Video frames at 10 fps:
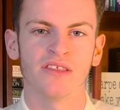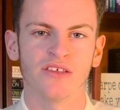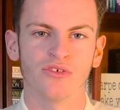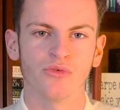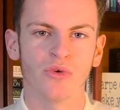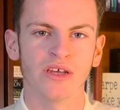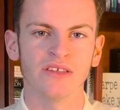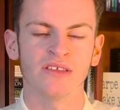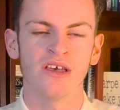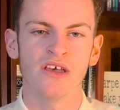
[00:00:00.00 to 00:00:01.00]
There's
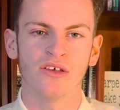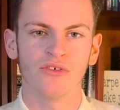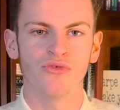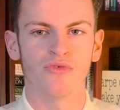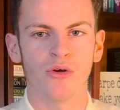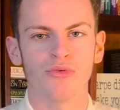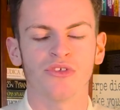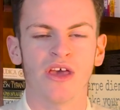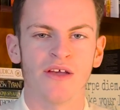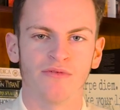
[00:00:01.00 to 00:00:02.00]
always growth
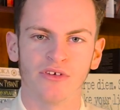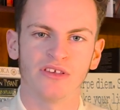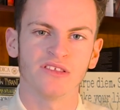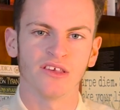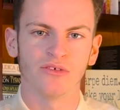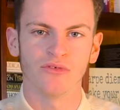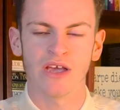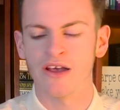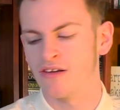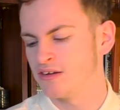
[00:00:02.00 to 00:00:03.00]
to every single
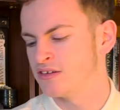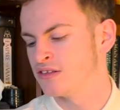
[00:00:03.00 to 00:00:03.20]
character.